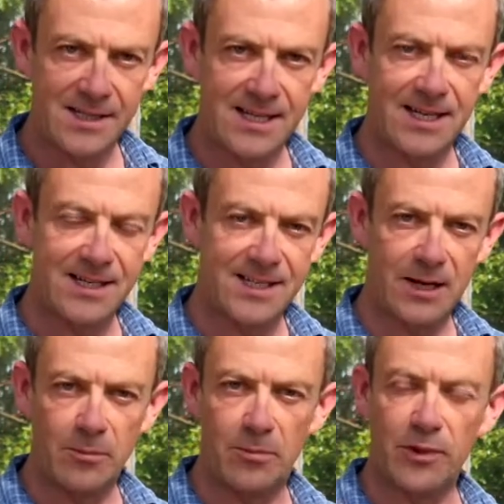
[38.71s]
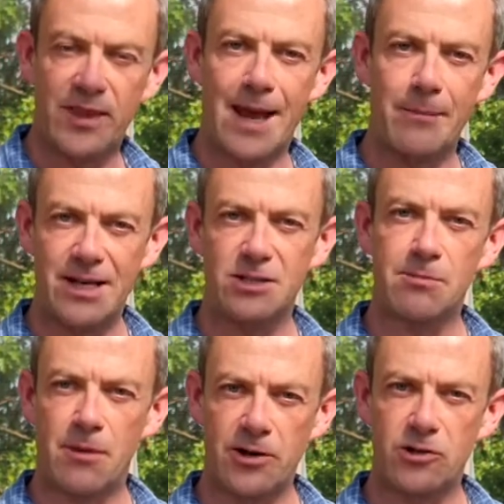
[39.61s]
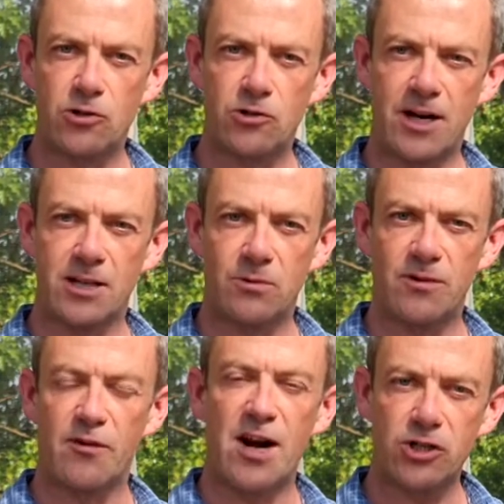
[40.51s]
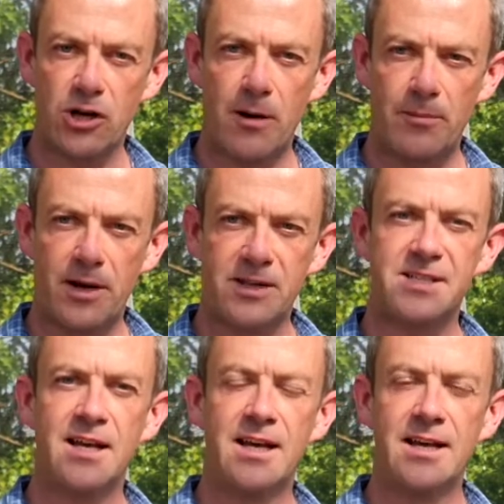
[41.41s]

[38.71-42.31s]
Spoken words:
seedlings out and put them into module trays with fresh compost.